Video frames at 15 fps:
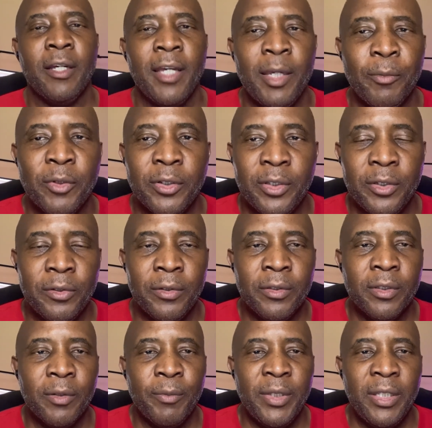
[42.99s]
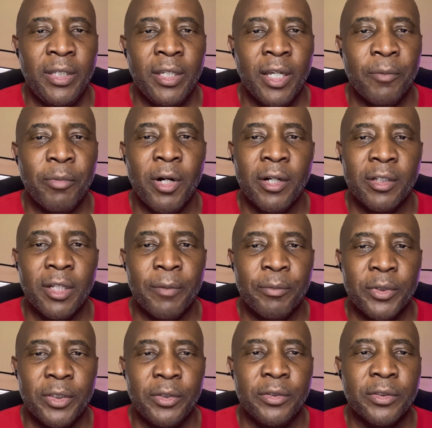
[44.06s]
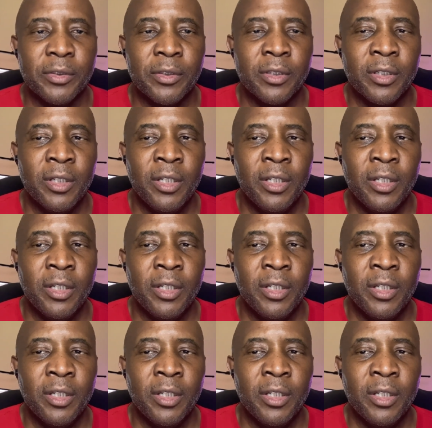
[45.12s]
able to do to be a part-time producer.